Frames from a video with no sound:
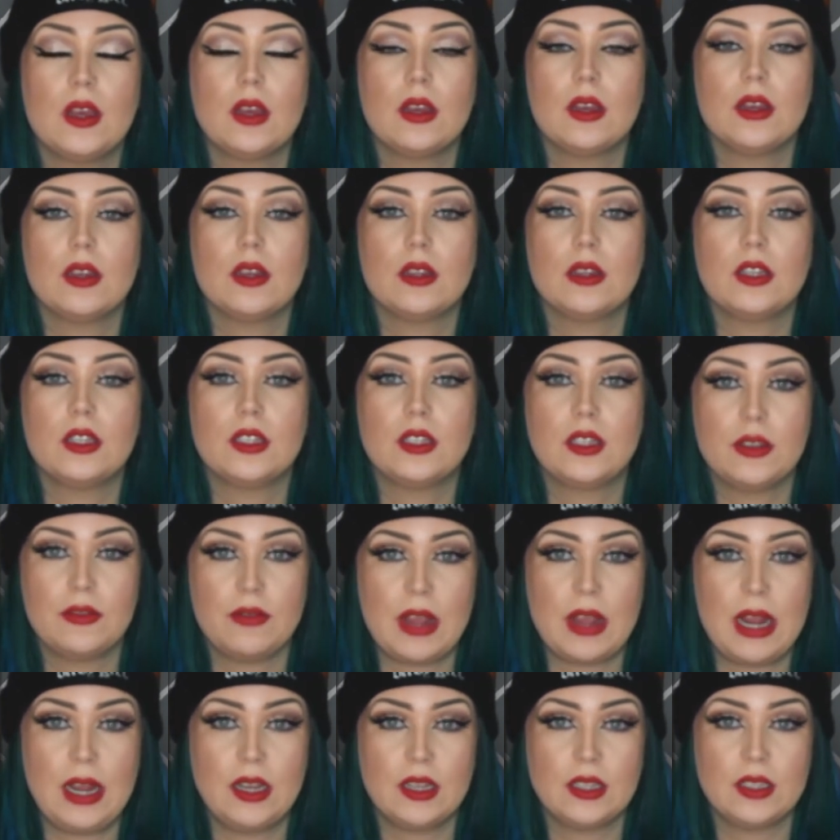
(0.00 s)
the
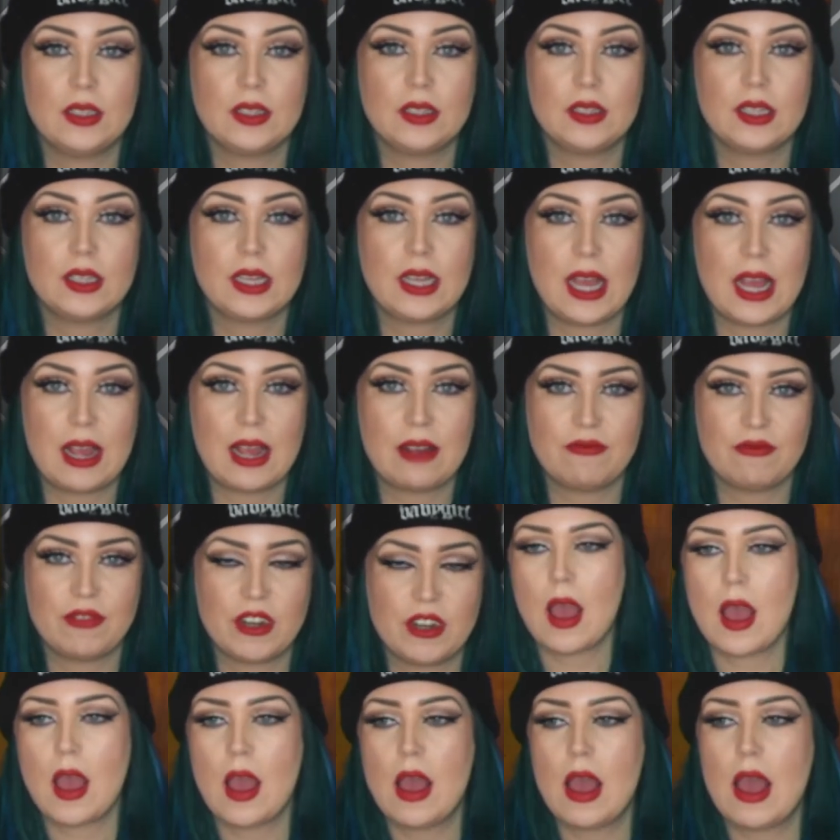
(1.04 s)
surveillance camera.
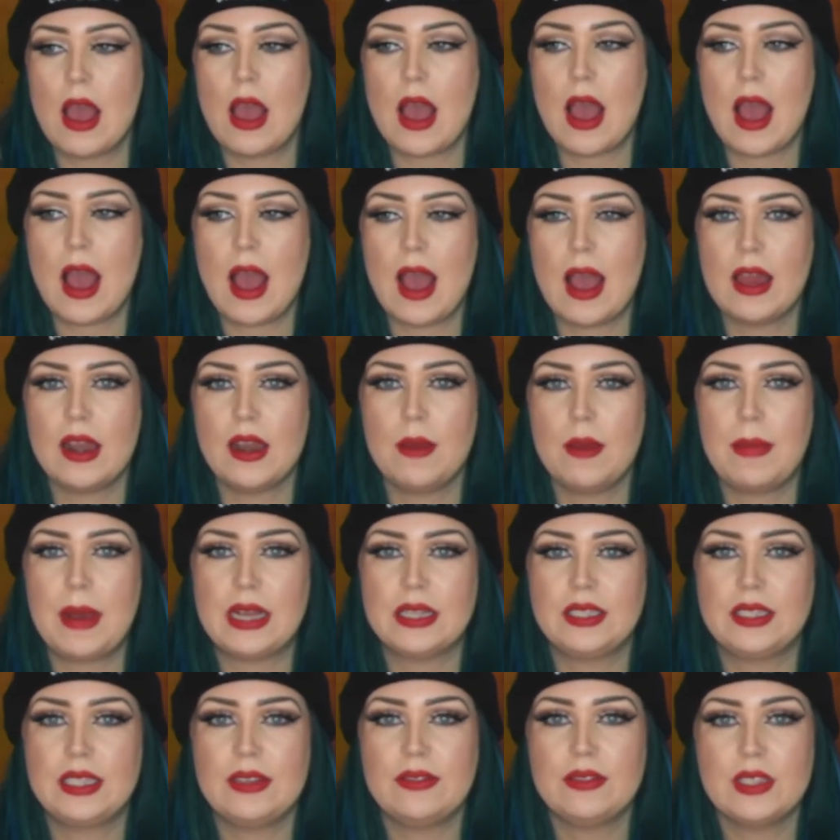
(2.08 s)
And about
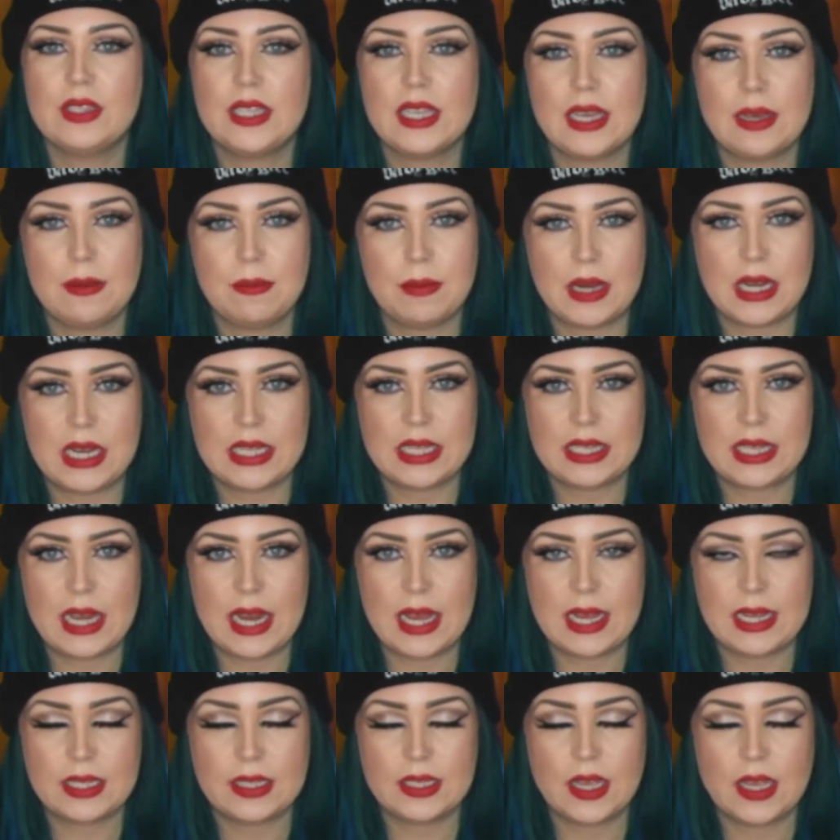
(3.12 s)
seventeen minutes
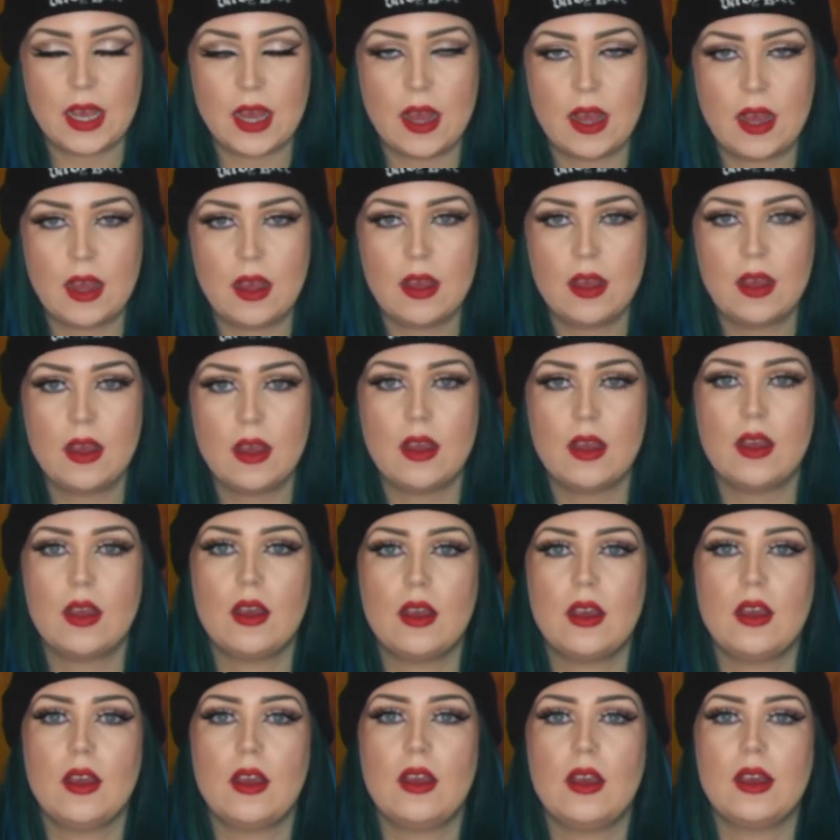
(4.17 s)
later,
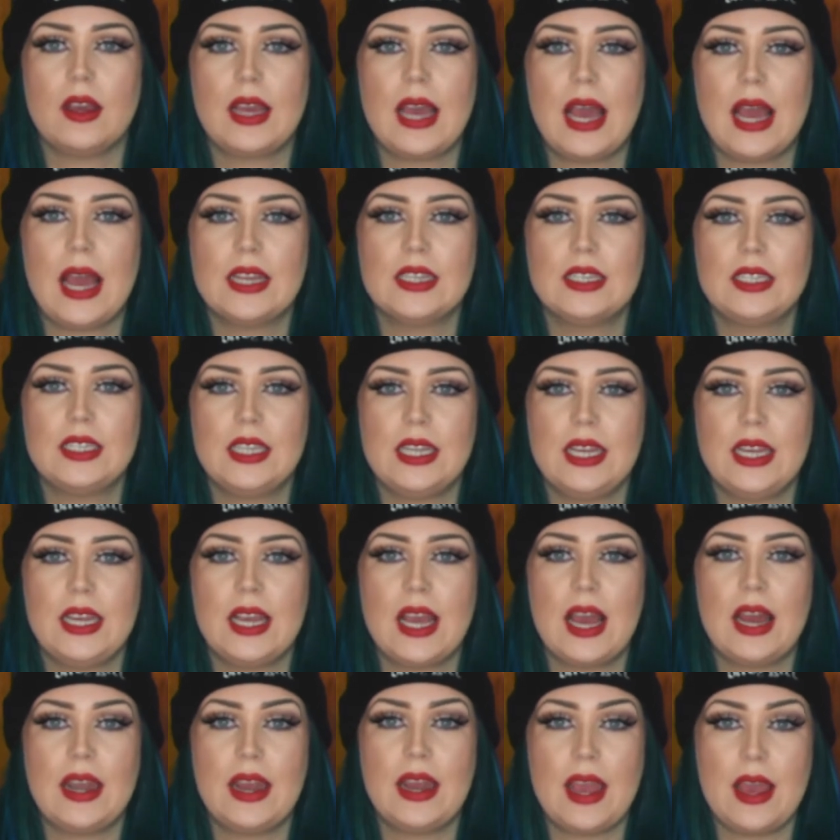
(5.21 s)
Kandi
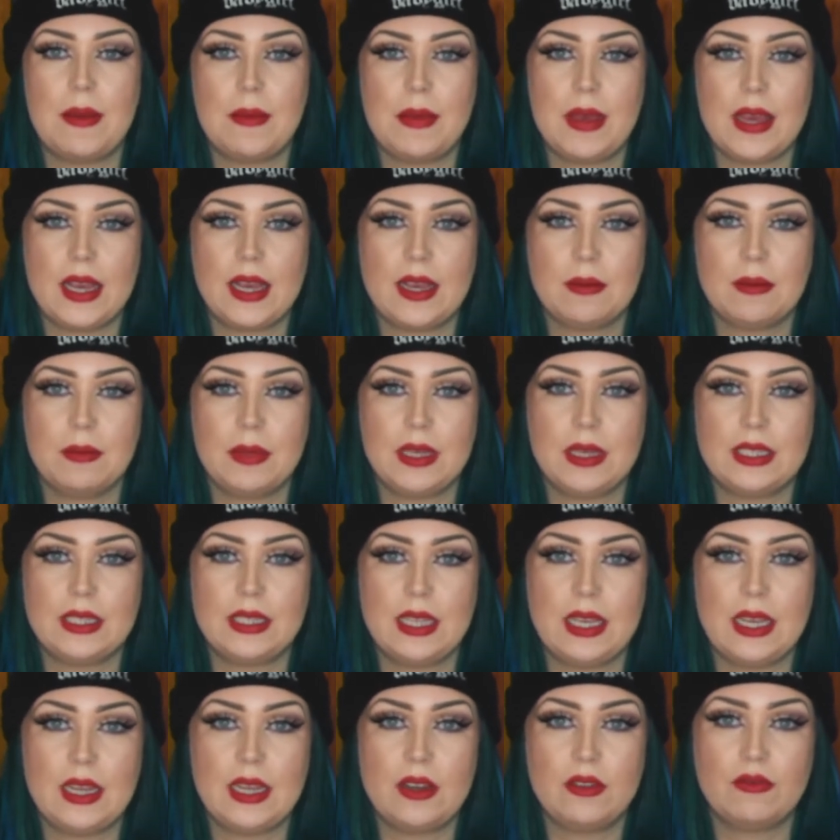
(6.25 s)
and Emmett can be
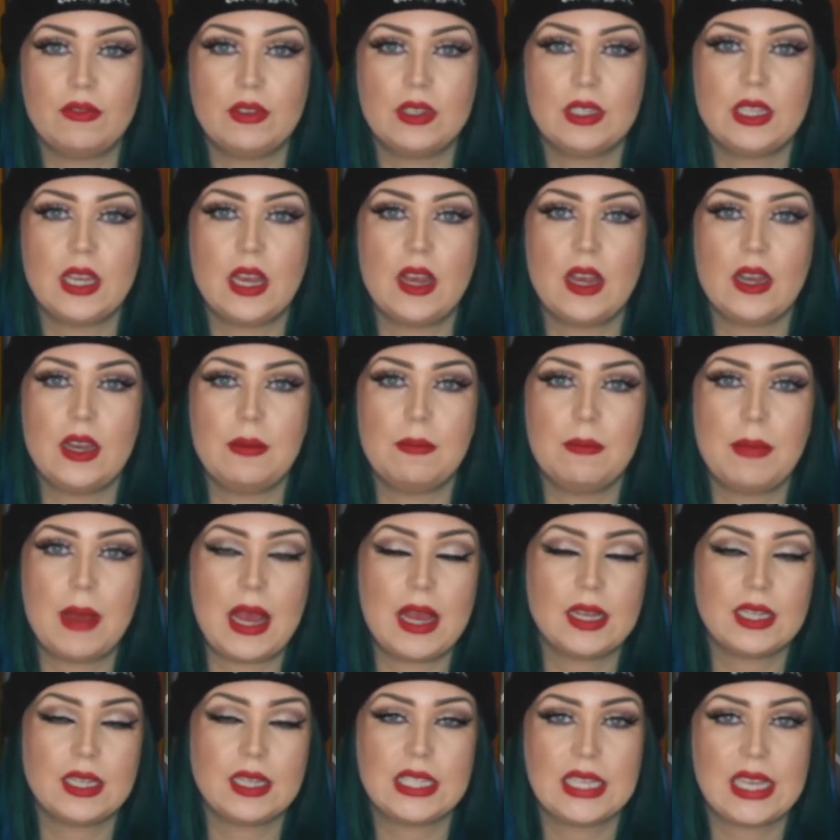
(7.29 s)
seen returning
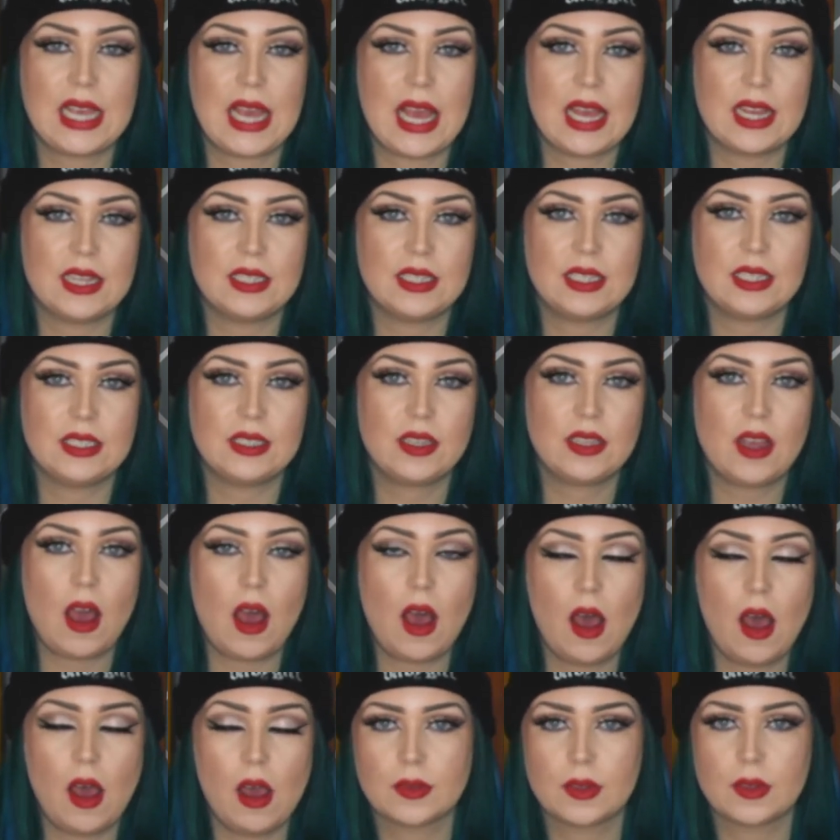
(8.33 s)
back to Kandi's
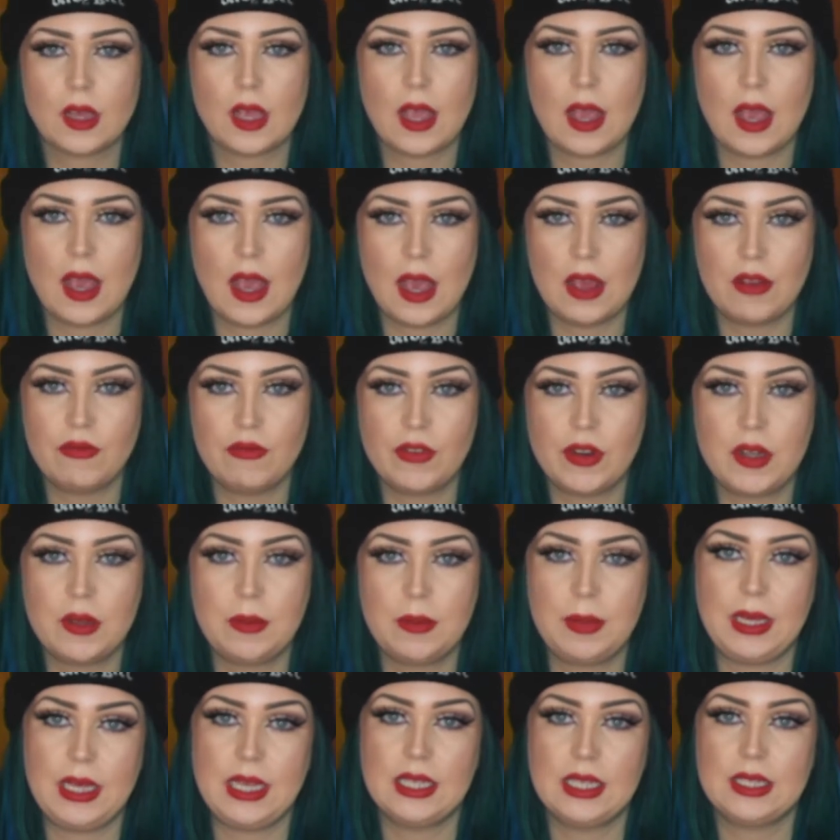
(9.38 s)
car, and Rob
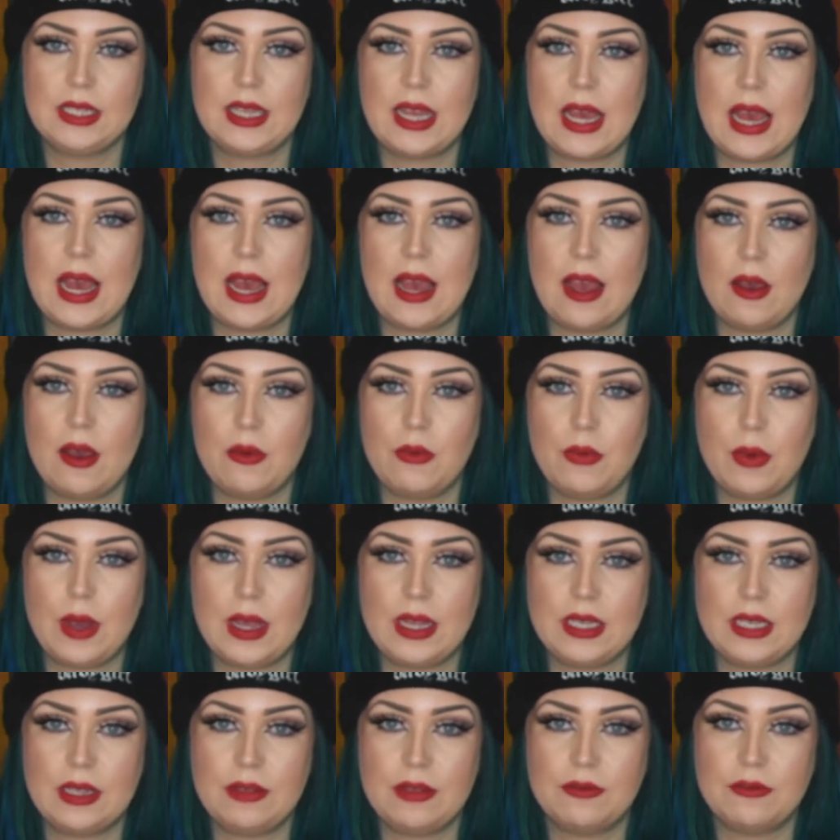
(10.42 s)
is there
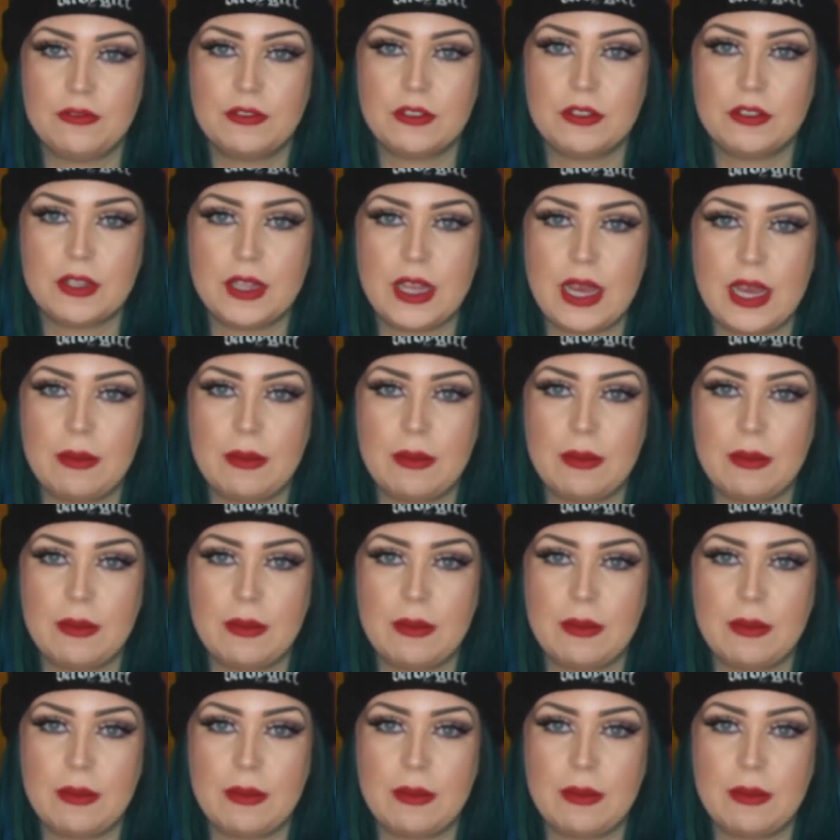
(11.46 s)
waiting for them.